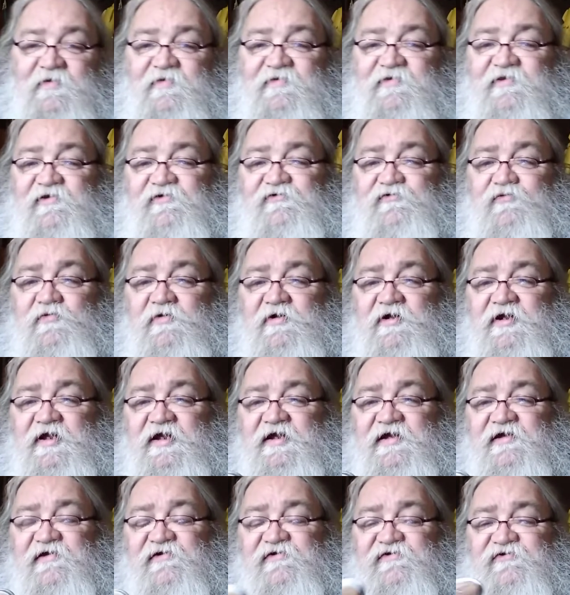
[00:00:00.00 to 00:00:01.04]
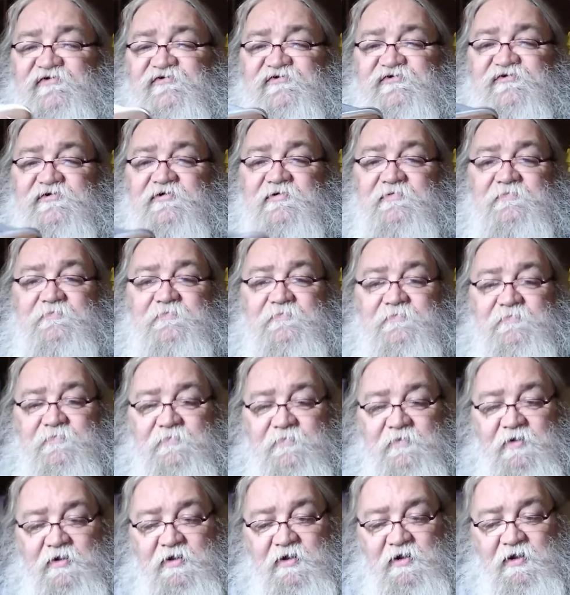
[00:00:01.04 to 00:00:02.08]
This one is
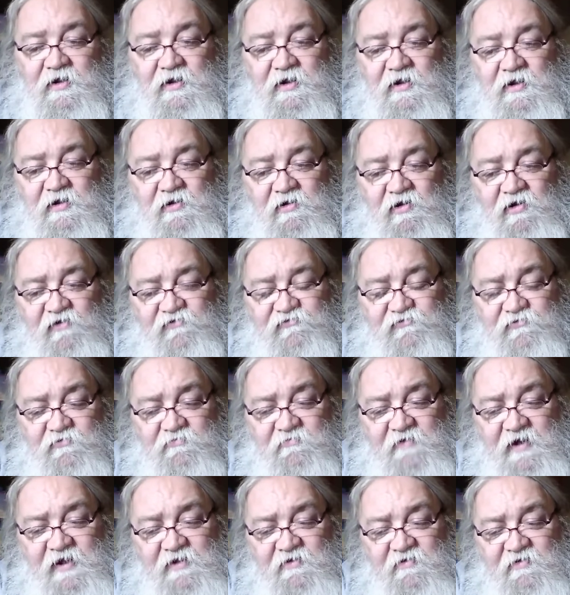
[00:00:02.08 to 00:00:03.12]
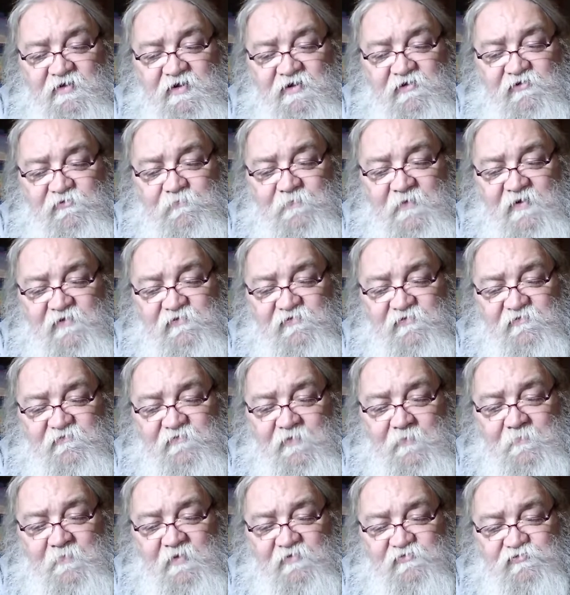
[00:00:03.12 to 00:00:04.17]
also rather inexpensive.
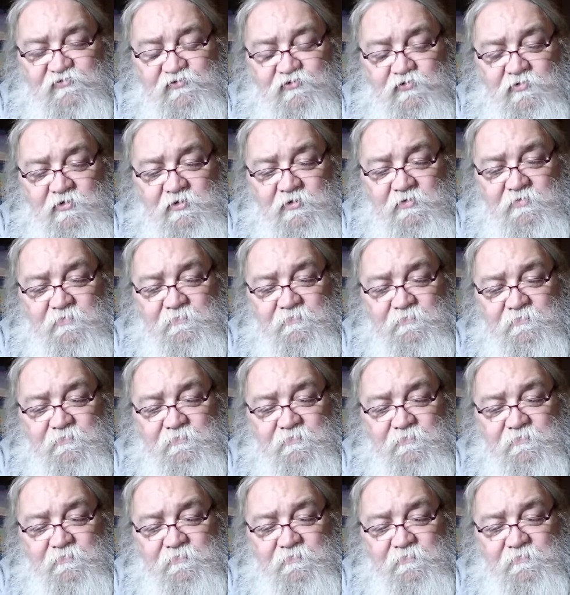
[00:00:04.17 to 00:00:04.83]
I'm not sure.